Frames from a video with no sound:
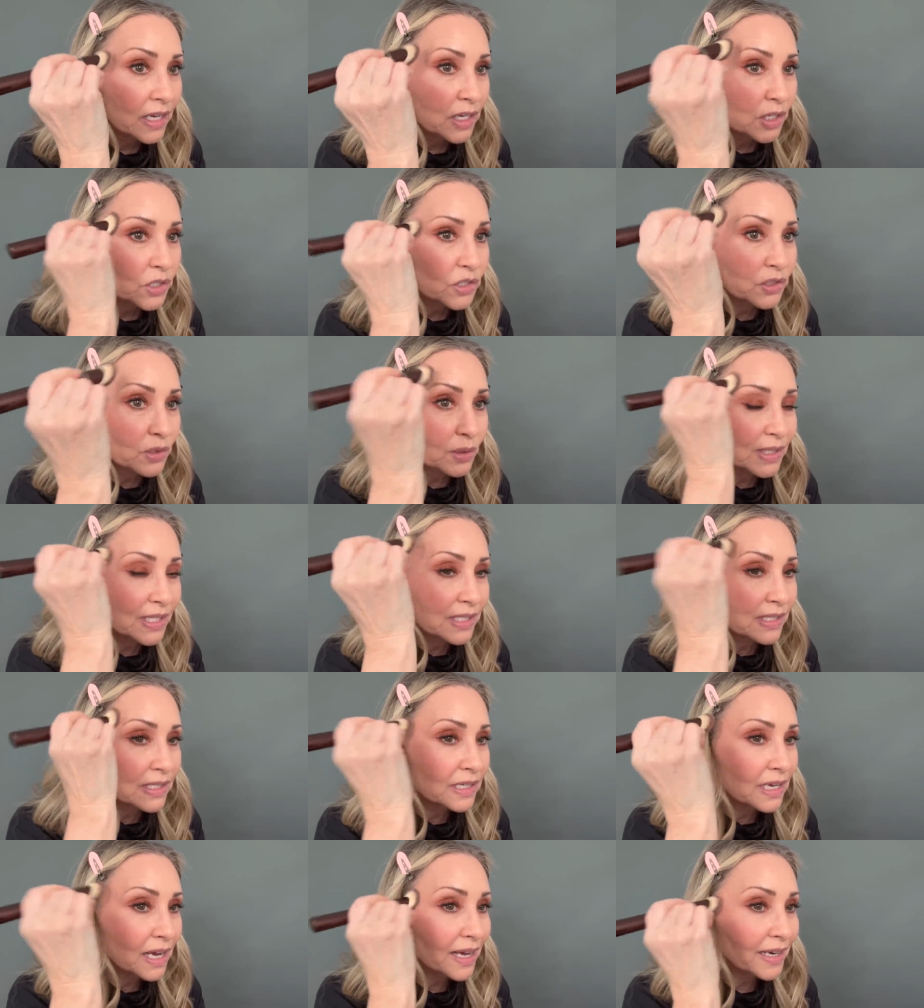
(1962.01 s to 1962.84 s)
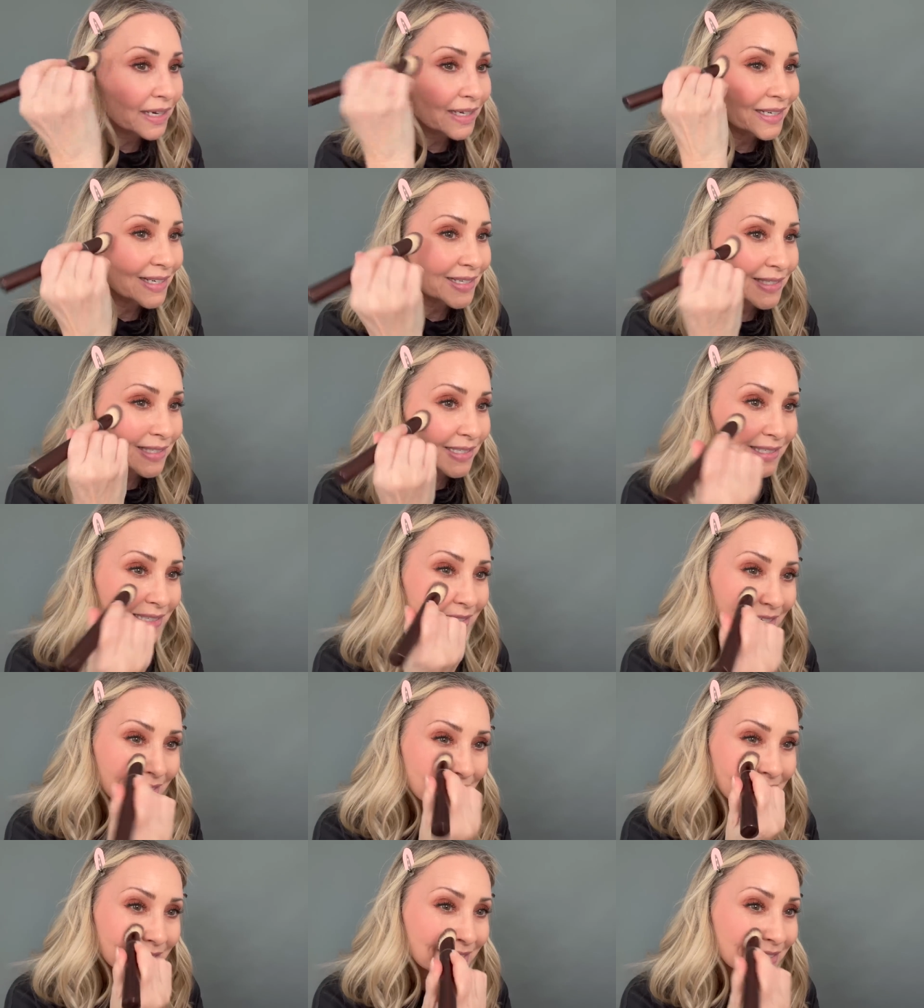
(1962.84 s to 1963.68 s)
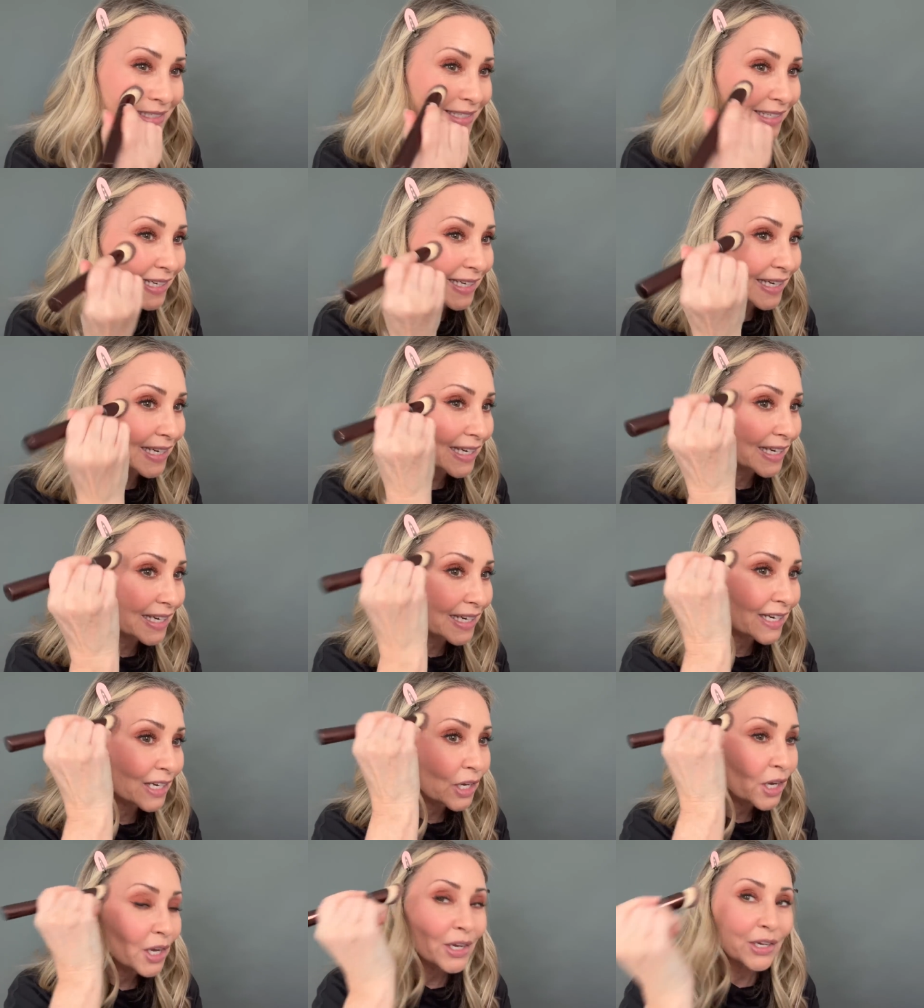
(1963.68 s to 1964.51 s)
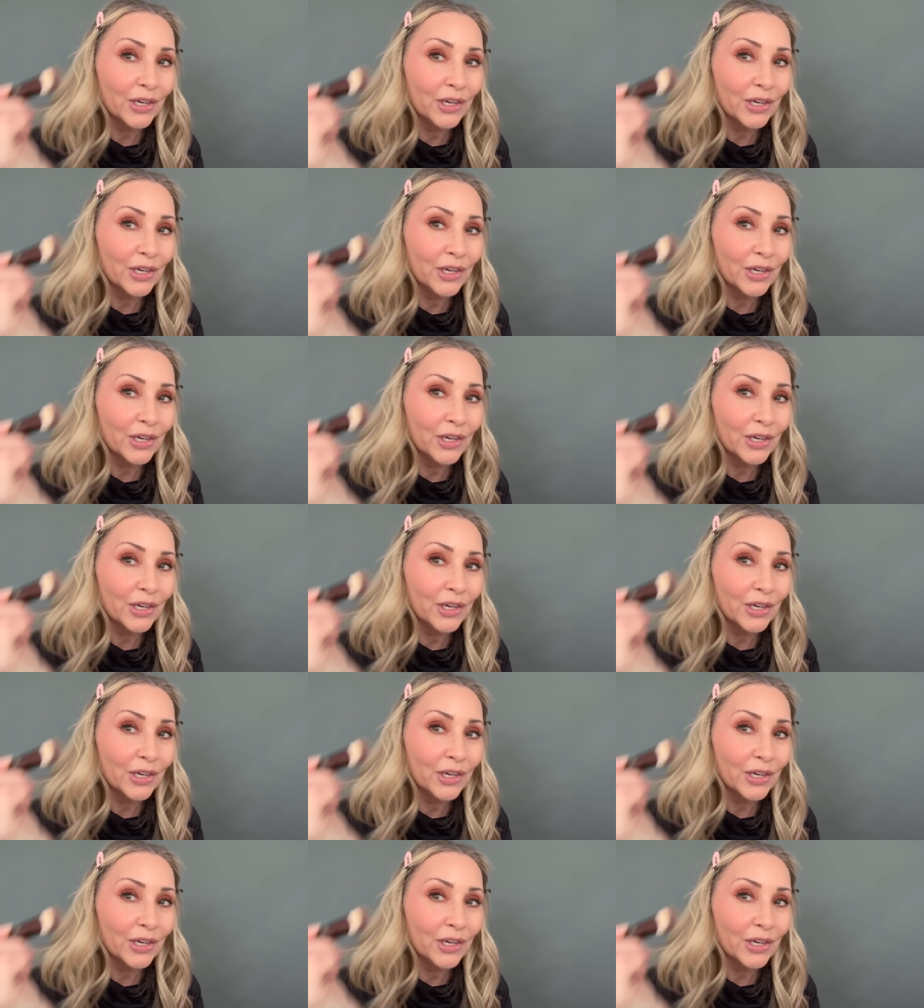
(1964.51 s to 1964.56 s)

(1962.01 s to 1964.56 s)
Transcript: So it's not gonna stay sticky.